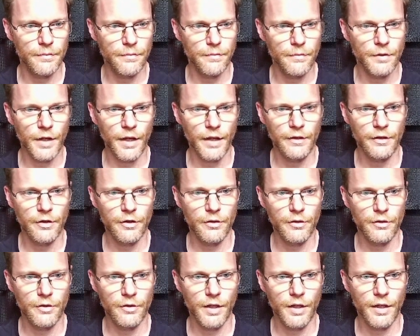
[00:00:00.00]
That
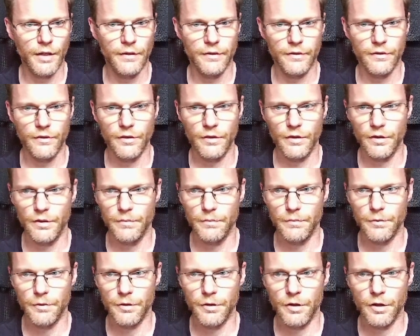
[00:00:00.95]
contains
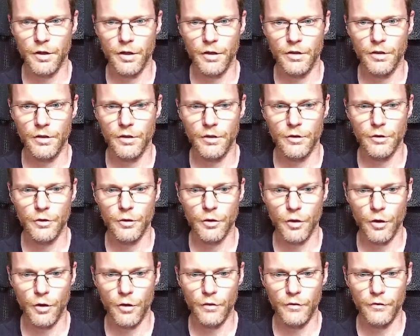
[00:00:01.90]
color
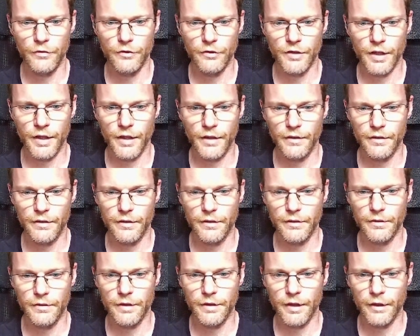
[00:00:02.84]
curves and the
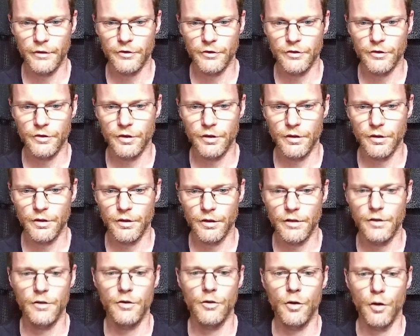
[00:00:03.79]
texture, a
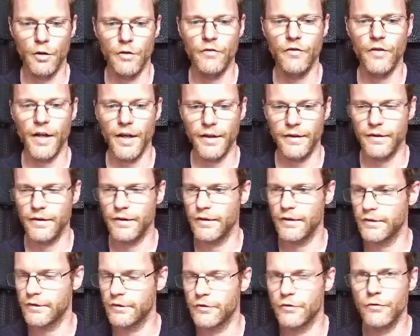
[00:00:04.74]
curve
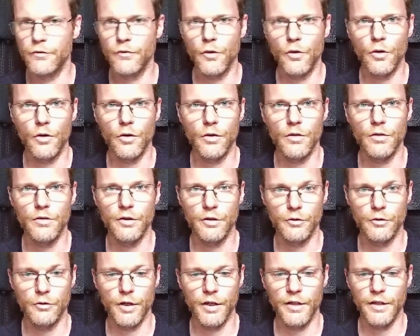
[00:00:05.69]
atlas for the
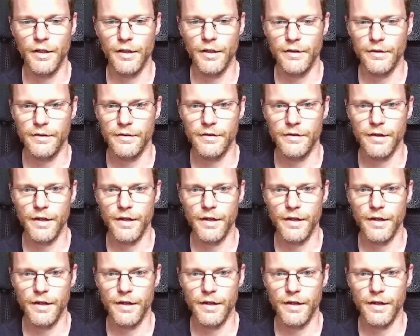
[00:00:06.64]
gradients.